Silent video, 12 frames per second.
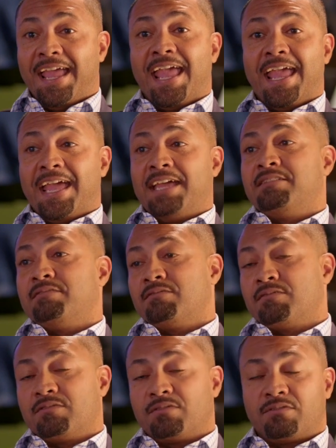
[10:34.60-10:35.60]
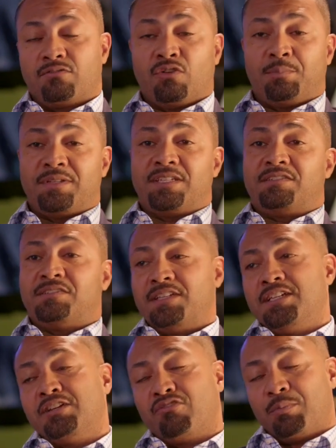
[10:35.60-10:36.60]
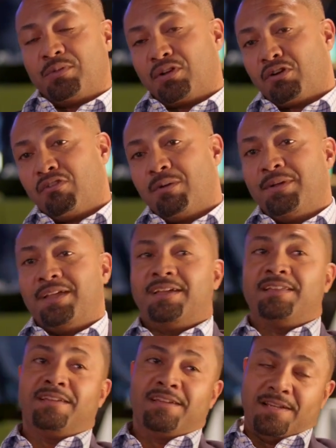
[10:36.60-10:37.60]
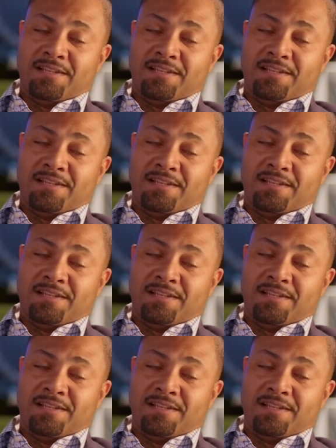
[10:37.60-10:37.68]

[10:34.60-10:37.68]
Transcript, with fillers: And Grew up in DC, grew up in the Caribbean,